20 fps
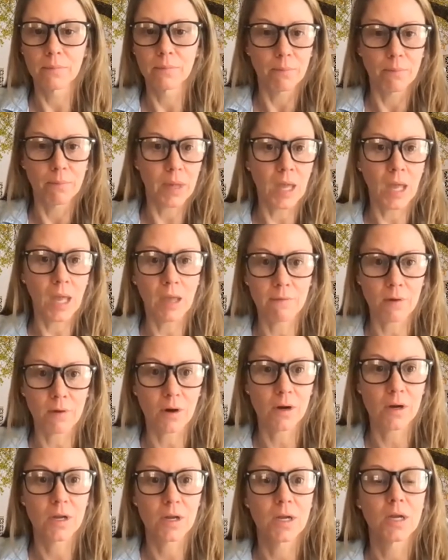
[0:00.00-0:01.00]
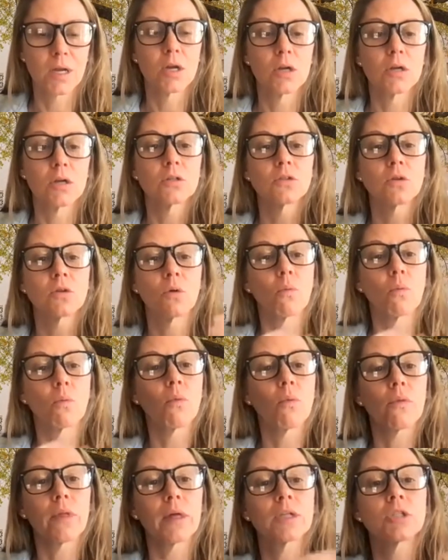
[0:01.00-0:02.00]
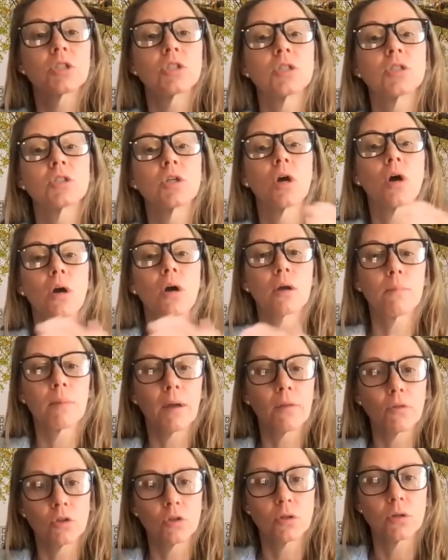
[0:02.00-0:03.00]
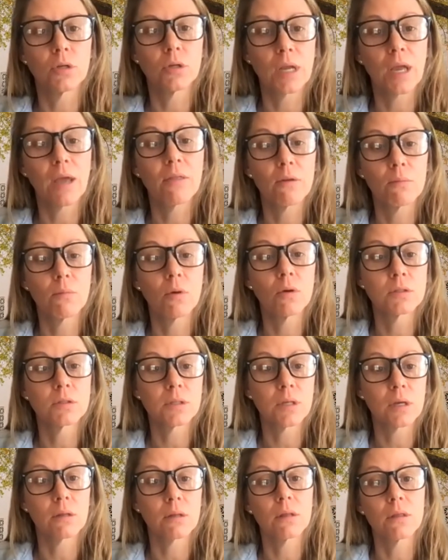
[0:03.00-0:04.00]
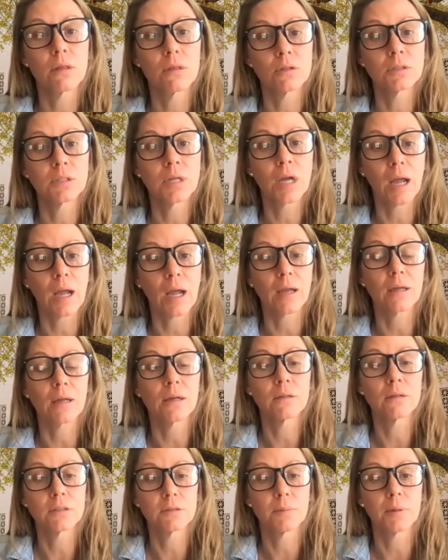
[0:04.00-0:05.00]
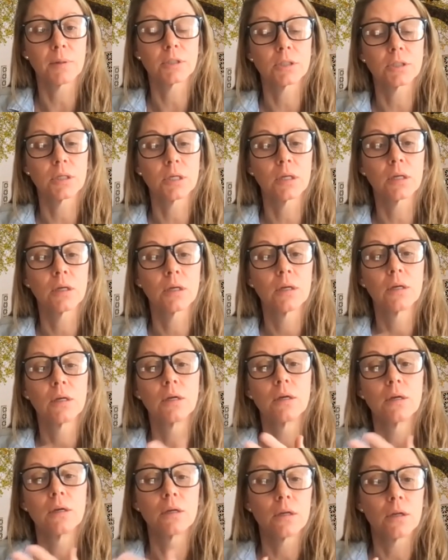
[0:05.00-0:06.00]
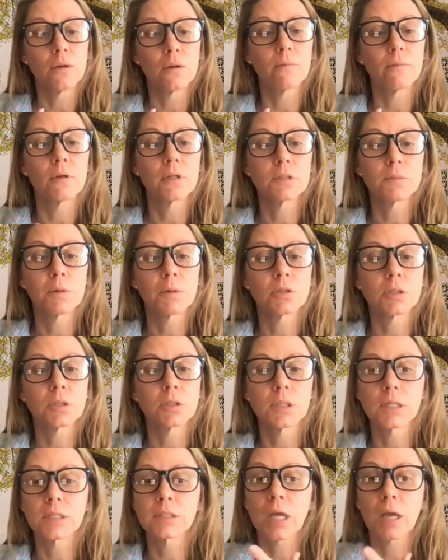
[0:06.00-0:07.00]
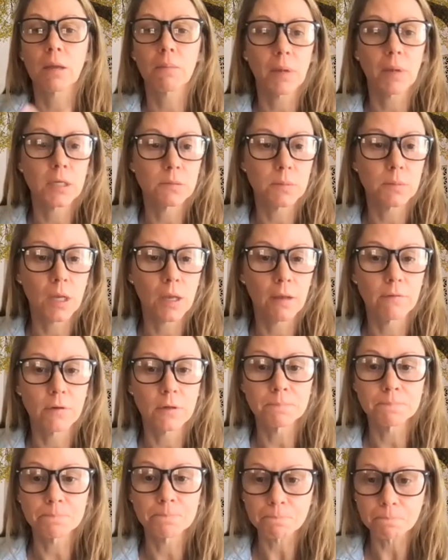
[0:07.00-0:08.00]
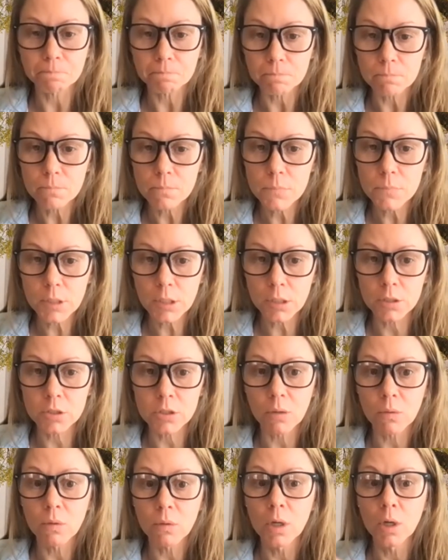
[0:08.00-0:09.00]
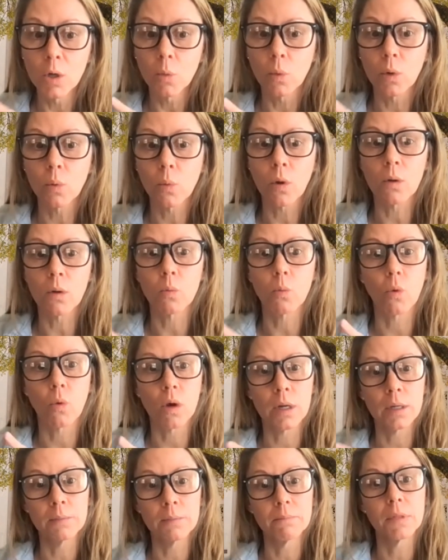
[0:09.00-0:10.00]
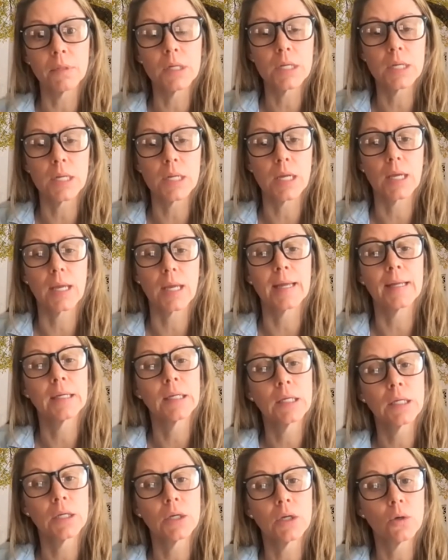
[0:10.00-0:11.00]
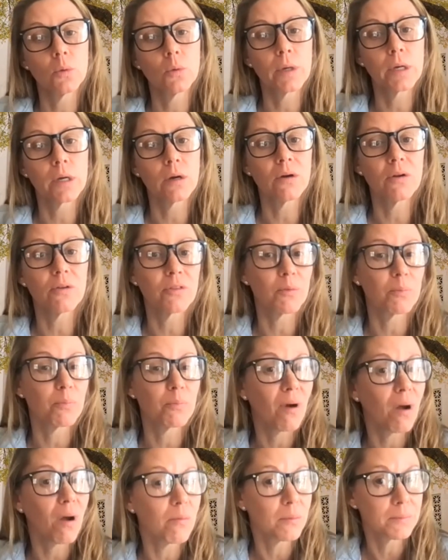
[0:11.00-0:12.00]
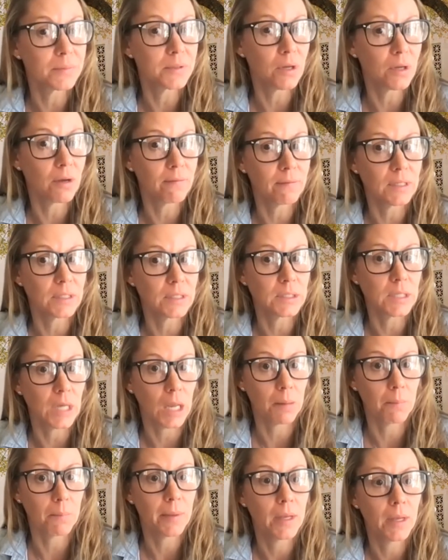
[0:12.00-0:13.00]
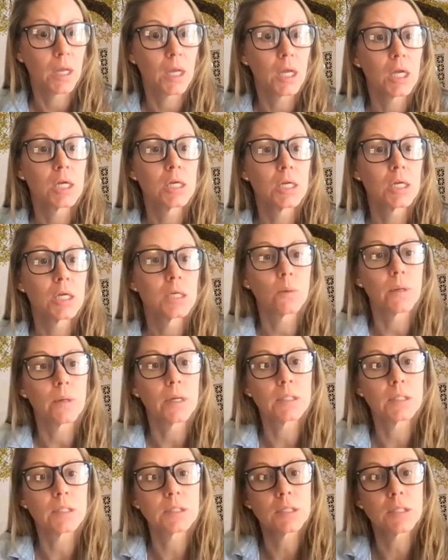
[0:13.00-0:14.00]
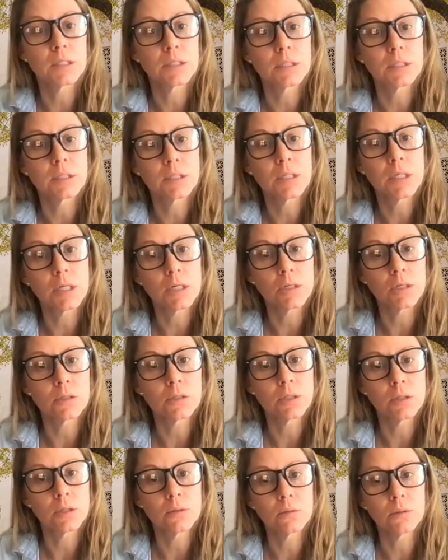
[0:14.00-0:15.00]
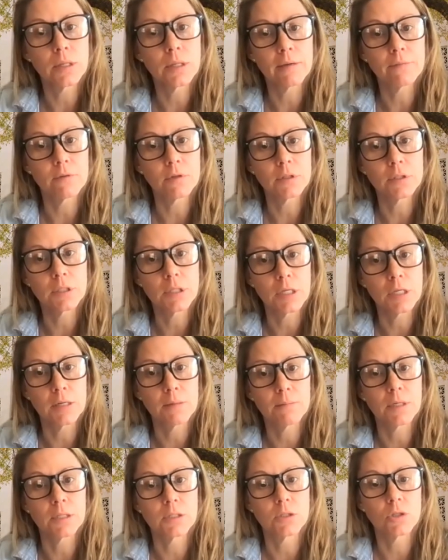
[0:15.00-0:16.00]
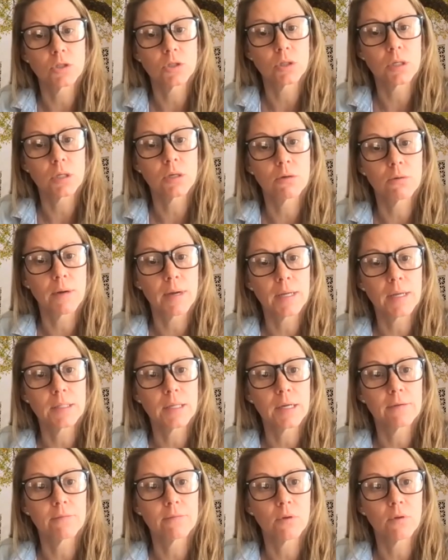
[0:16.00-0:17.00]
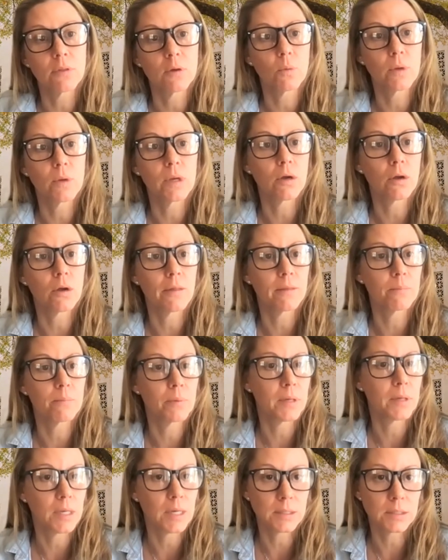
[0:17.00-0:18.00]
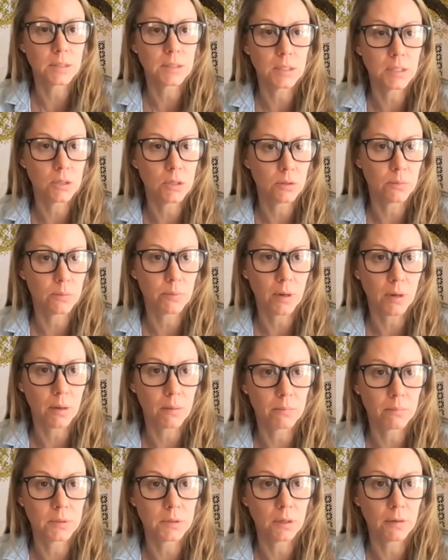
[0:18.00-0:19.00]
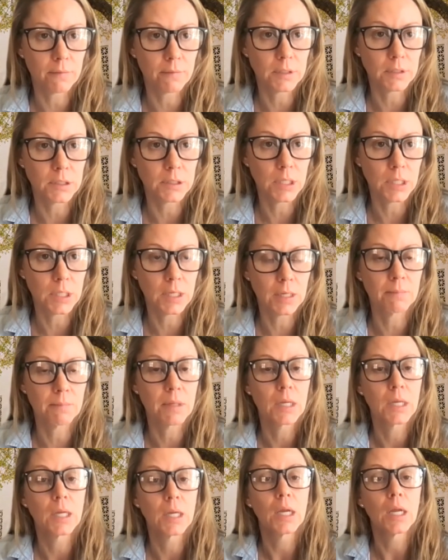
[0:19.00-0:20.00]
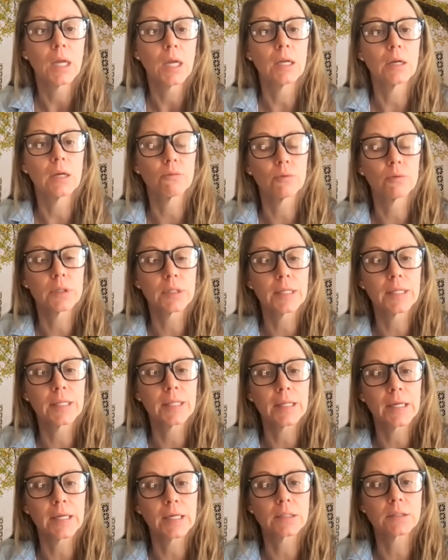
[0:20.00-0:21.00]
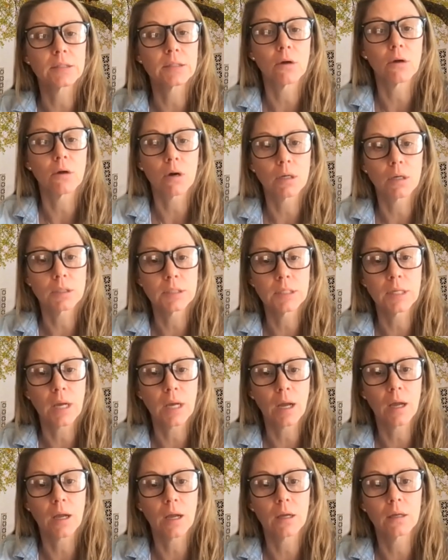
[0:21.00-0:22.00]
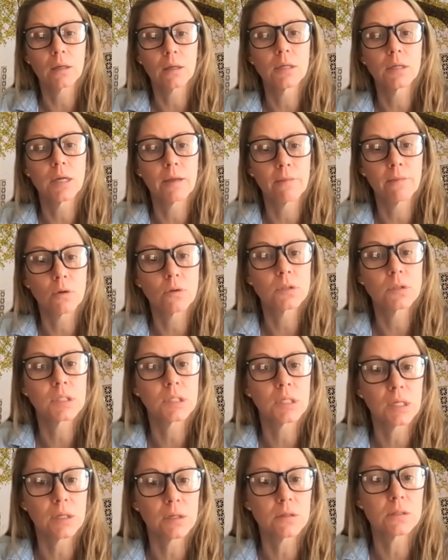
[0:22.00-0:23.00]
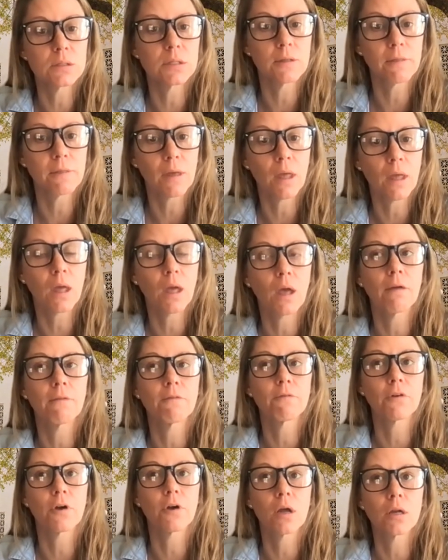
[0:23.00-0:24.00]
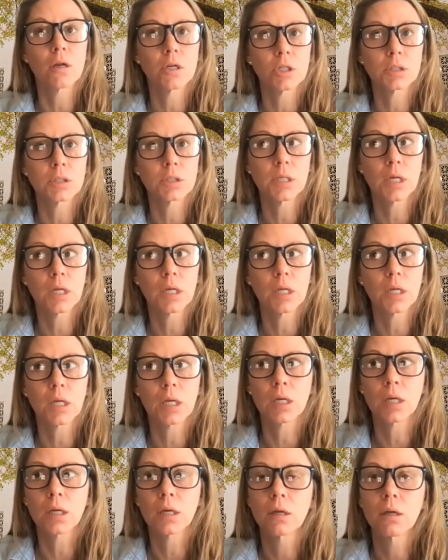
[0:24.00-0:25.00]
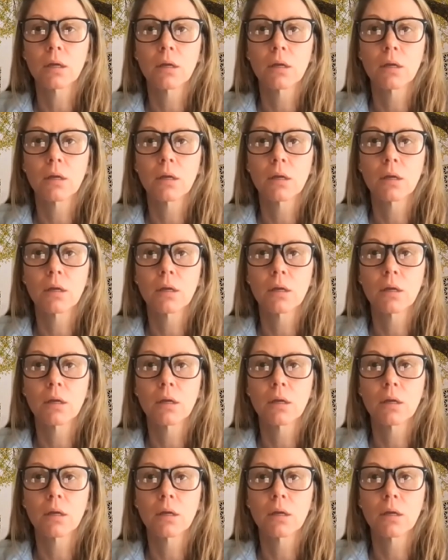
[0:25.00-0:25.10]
behavior. So let's just talk about the two together. Most likely they're tied, especially escape-based behavior. So we want one meeting, and here we call it the problem-solving team. So it's this tier 2 level team that's usually grade level that we call the PST, or the problem-solving team. And it really links RTI and those skills that they have for understanding